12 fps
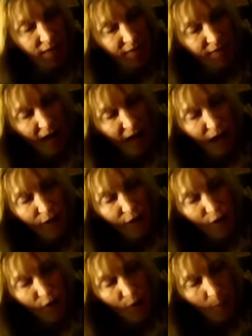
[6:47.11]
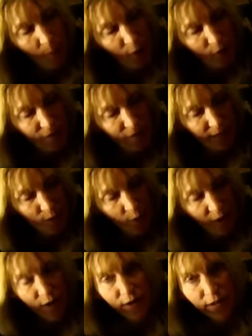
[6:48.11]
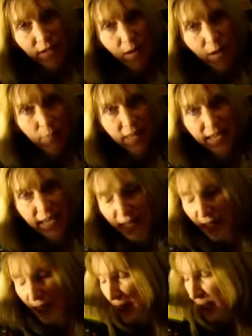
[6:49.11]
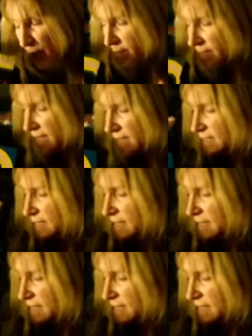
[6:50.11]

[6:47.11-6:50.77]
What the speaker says: the other part of the square and complete it and close it